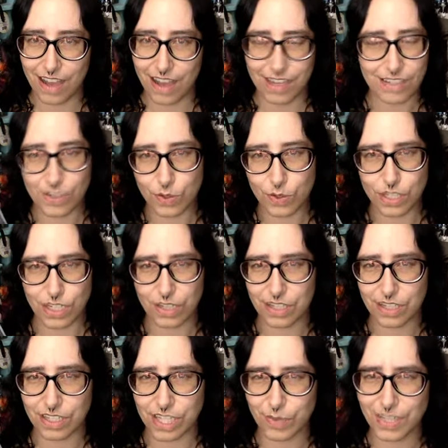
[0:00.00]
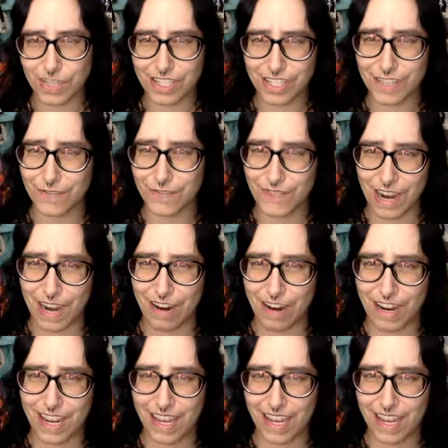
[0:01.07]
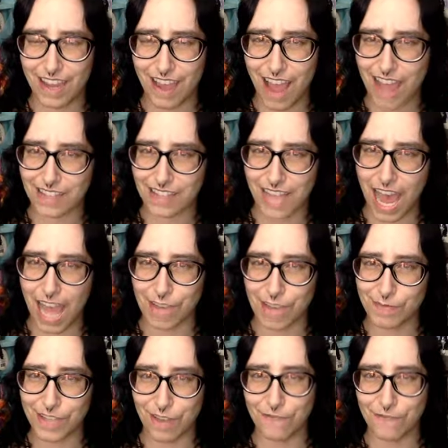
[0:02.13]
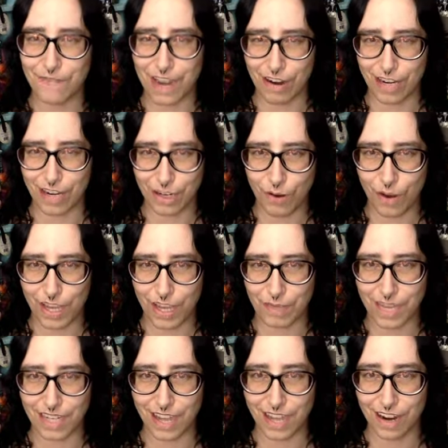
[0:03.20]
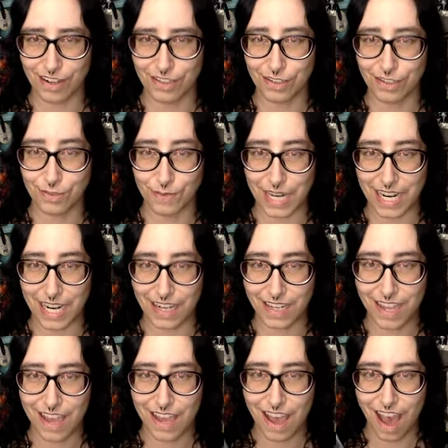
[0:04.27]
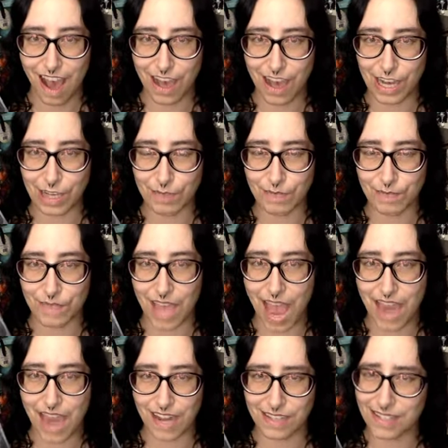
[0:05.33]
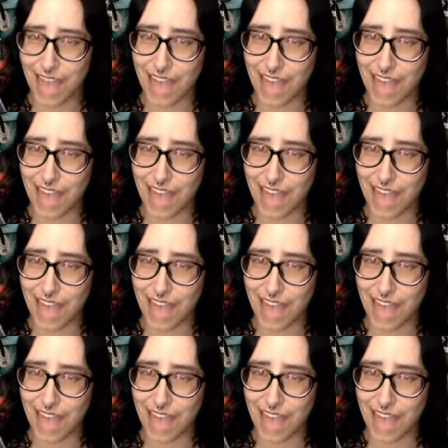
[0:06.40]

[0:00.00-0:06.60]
so she was just very, at times, a very annoying main character to read. And at